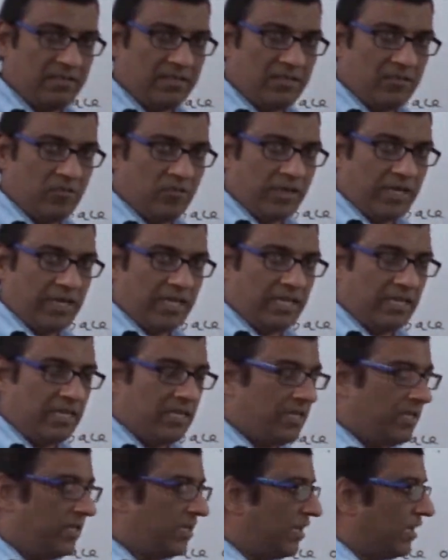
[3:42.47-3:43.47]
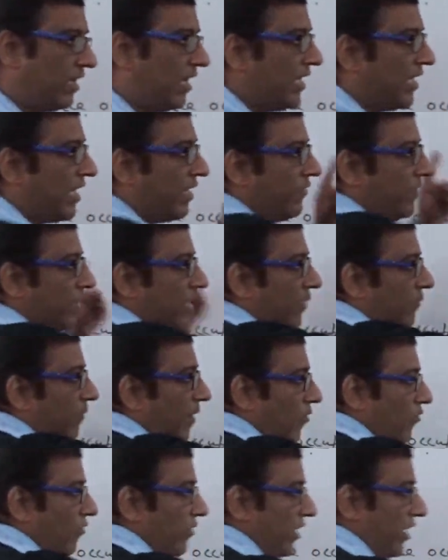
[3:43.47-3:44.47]
okay, related with the
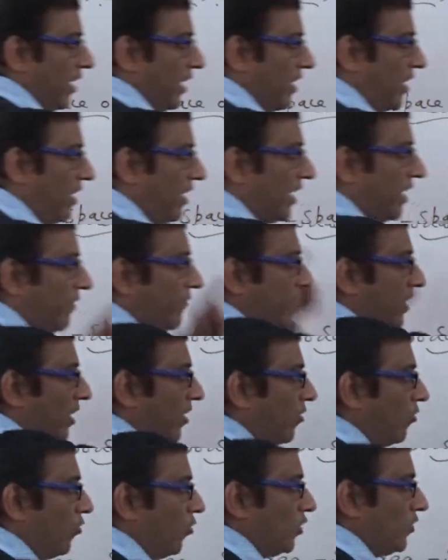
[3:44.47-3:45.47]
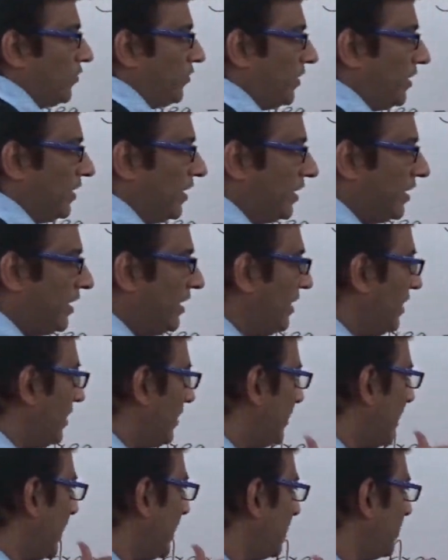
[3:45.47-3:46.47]
boundary, related with the closed figure,
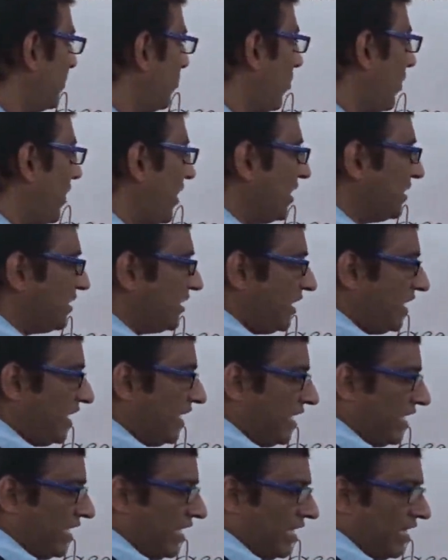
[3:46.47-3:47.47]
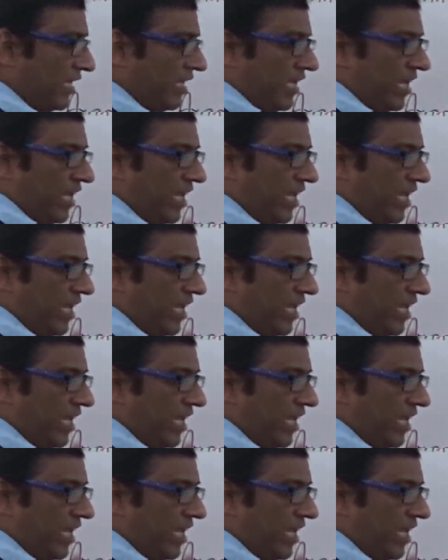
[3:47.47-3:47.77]
that is known as area.